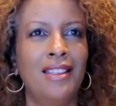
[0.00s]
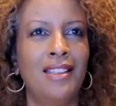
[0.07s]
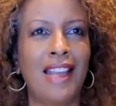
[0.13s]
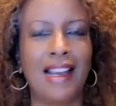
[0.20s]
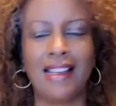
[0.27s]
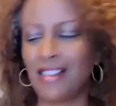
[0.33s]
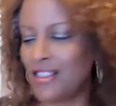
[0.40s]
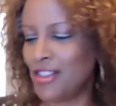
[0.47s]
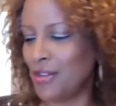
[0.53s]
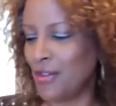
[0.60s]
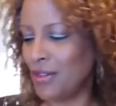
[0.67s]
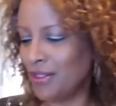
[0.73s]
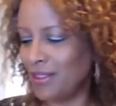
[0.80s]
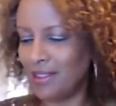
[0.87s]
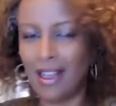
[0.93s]
yeah,
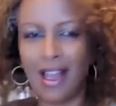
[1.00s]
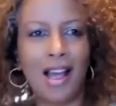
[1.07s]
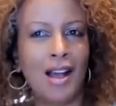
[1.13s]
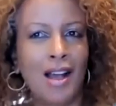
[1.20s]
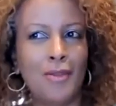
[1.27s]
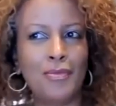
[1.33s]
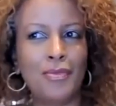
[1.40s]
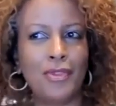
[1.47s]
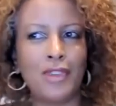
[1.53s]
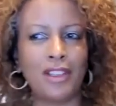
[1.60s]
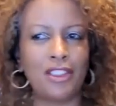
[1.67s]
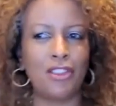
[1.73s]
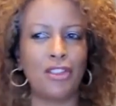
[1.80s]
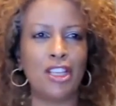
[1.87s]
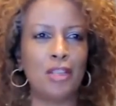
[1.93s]
so
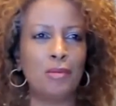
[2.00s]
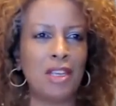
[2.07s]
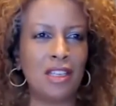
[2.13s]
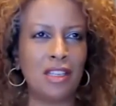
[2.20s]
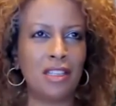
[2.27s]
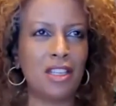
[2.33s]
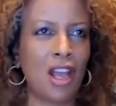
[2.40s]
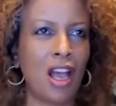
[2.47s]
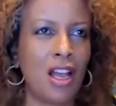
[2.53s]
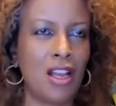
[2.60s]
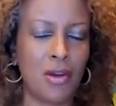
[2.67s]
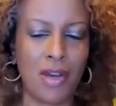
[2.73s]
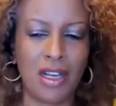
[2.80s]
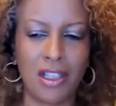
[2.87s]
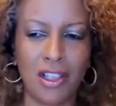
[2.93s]
Dr. Igbe,
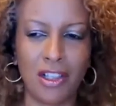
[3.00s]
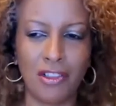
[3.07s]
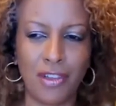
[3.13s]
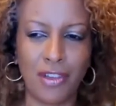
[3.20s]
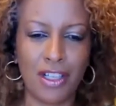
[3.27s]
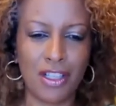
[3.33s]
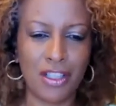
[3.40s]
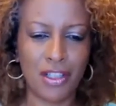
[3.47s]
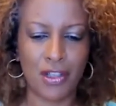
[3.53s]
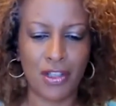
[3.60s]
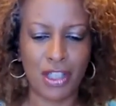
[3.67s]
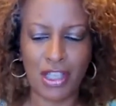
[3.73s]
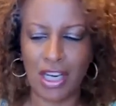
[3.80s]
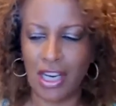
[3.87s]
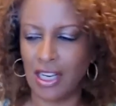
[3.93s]
you want to go first, or
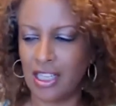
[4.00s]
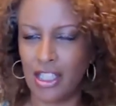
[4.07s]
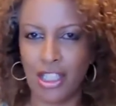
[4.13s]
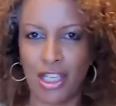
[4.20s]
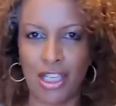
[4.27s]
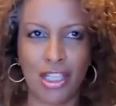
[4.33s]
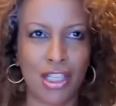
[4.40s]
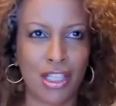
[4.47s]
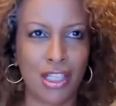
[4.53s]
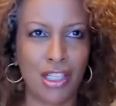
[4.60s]
shall I just?